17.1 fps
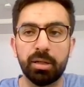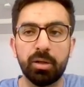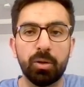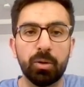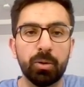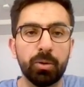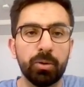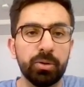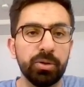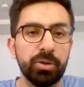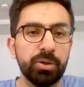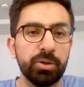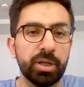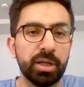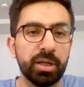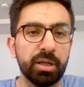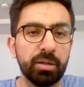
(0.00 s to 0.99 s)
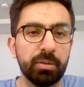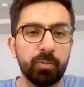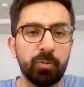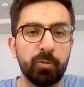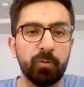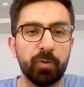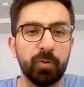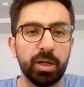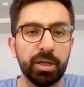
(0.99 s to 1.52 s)
or you can
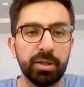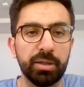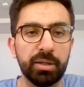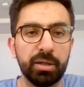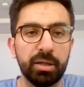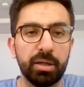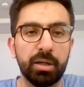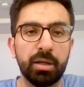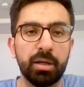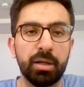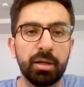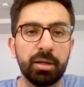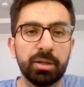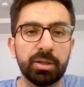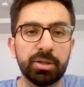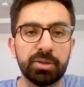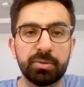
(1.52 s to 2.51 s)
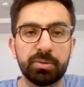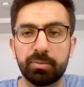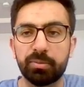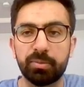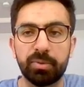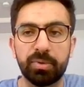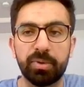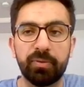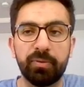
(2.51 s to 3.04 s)
provide the
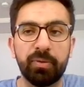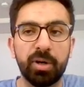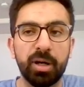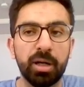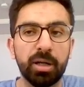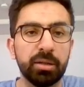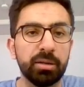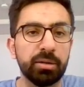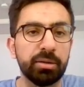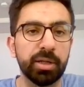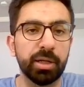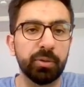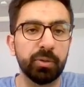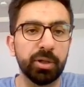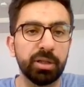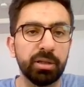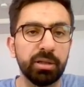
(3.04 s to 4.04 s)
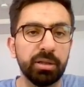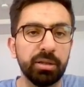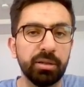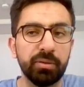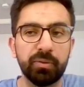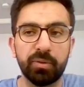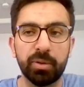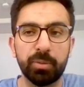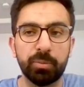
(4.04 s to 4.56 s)
file directly
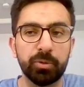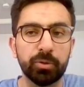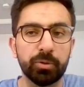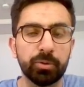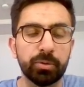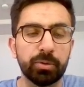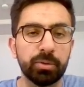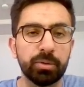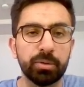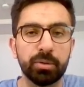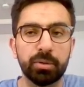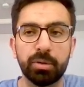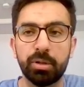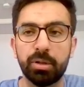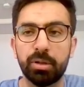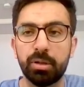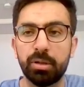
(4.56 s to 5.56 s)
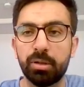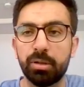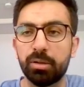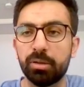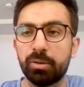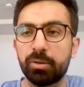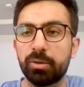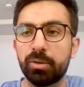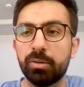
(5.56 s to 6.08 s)
from your
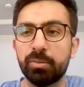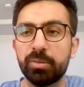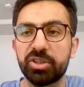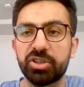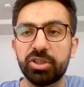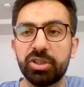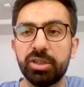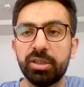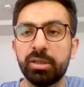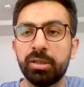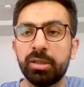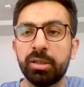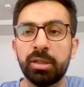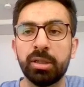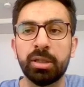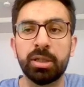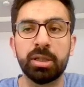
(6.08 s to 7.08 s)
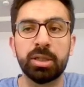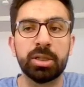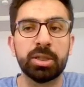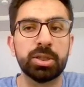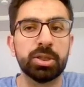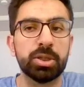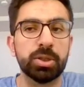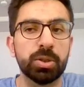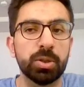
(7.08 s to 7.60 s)
local machine.
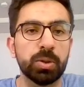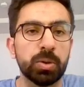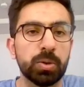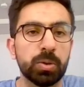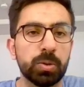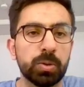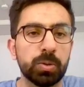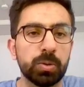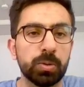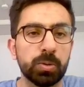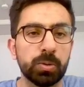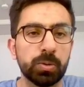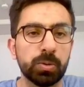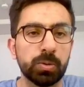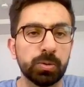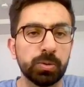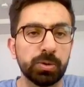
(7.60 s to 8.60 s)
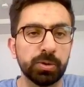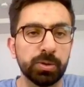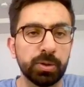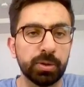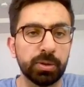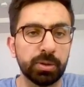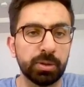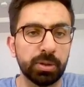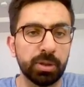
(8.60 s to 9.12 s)
So you
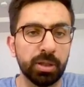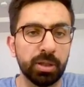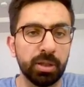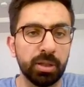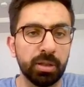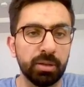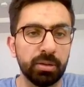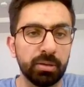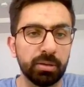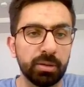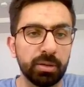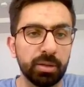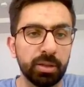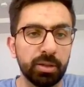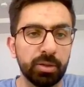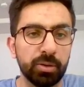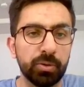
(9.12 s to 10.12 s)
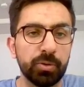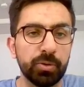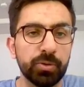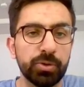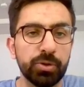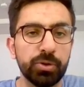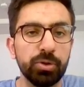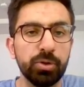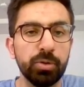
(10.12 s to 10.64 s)
can click on
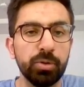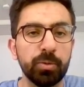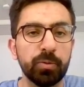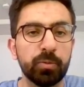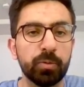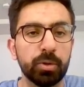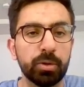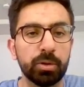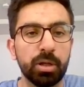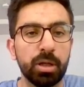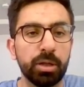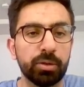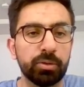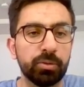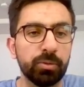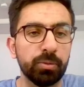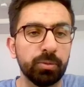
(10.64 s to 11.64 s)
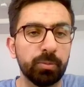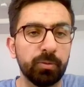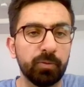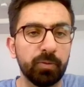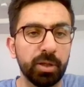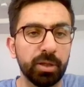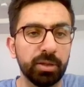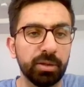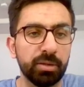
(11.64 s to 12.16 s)
consume you would like to
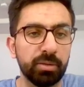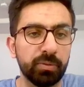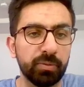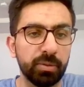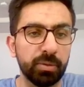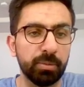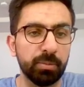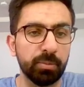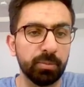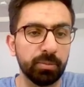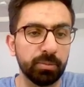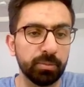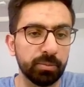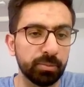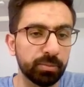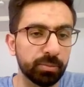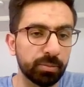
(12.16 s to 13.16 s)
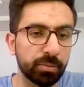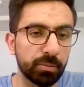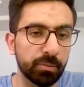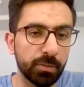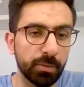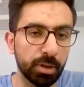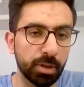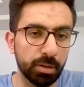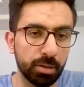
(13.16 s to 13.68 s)
provide it from
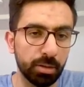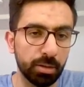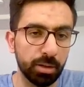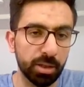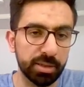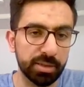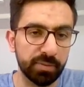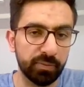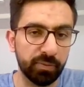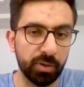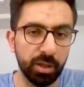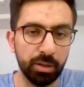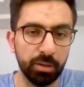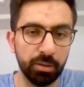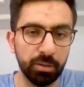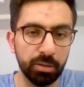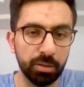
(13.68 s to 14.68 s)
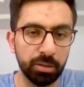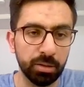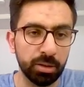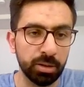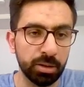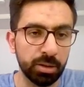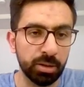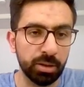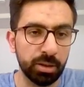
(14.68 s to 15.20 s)
as a file,
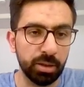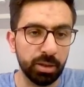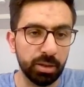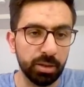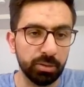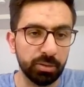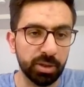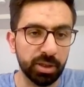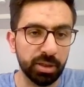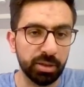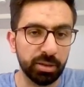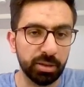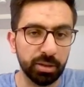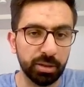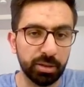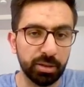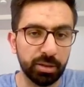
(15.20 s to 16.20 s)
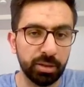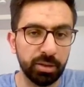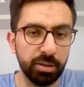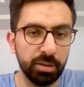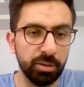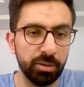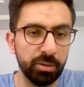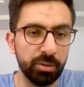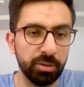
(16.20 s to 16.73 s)
and you can click
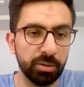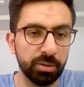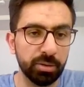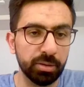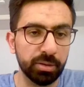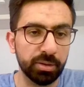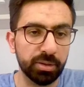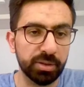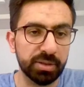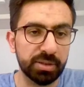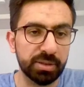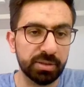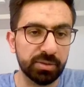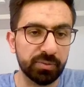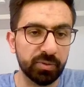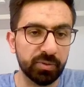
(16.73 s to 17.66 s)
here. This is, for